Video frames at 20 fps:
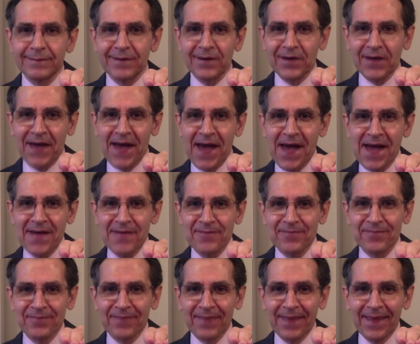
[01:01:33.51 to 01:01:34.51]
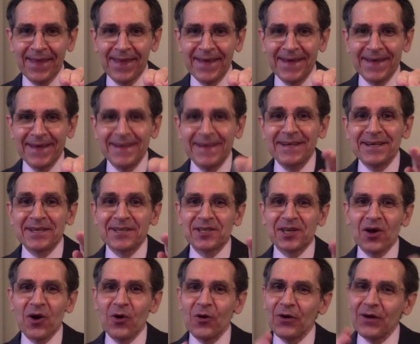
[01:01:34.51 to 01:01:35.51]
Okay?
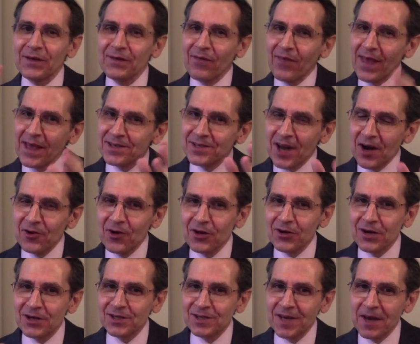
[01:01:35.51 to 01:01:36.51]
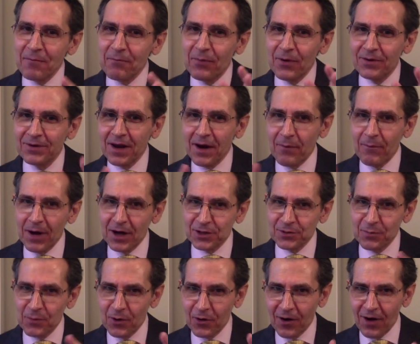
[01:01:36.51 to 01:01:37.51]
So things are not as simple, they are
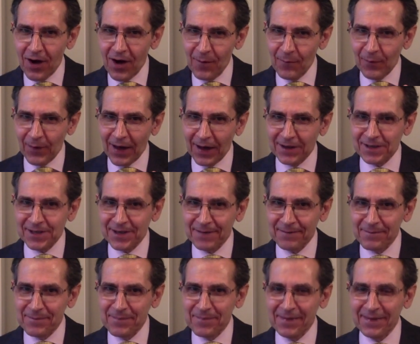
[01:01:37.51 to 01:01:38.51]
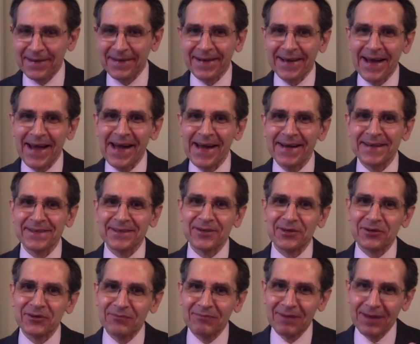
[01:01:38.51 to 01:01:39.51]
much more complex. Okay?
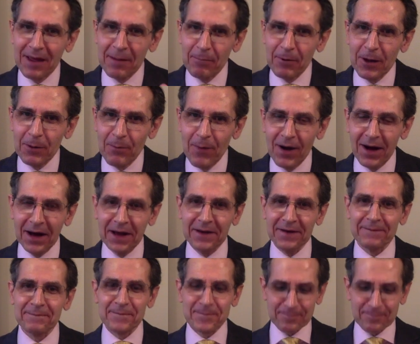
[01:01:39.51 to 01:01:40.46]
Keep in mind.